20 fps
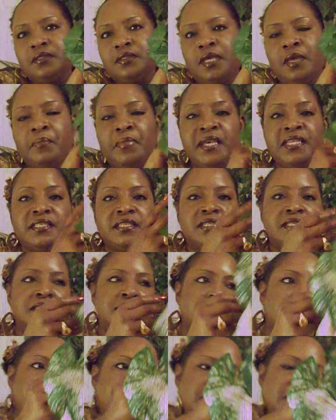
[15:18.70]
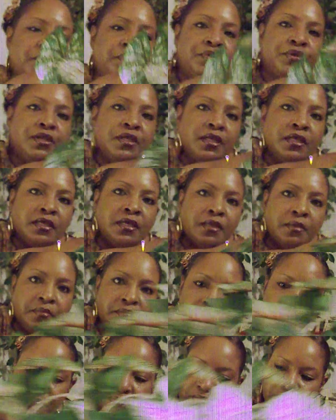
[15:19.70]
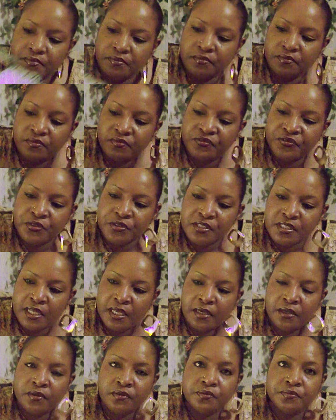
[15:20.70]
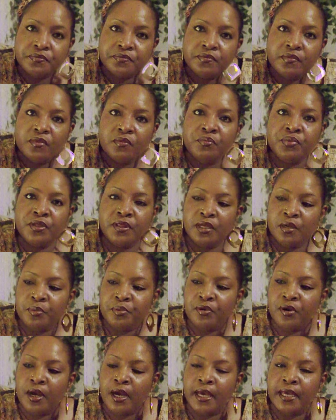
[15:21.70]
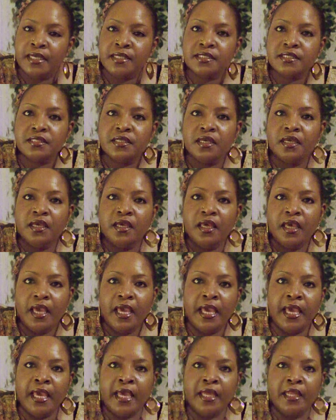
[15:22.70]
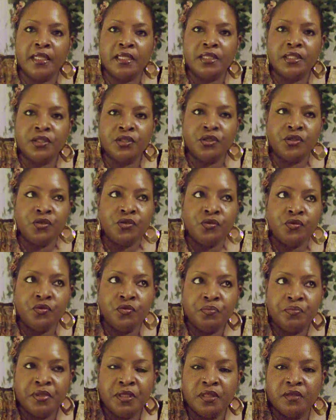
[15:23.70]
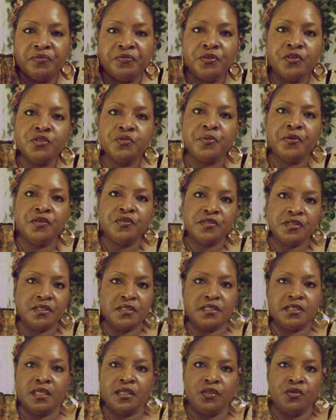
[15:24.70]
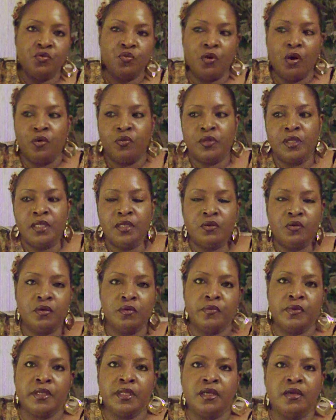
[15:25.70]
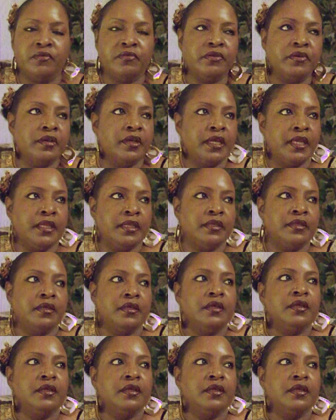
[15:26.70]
And basically somebody put it up for sale, put their price, and you be the first person to say you want it or whatever, and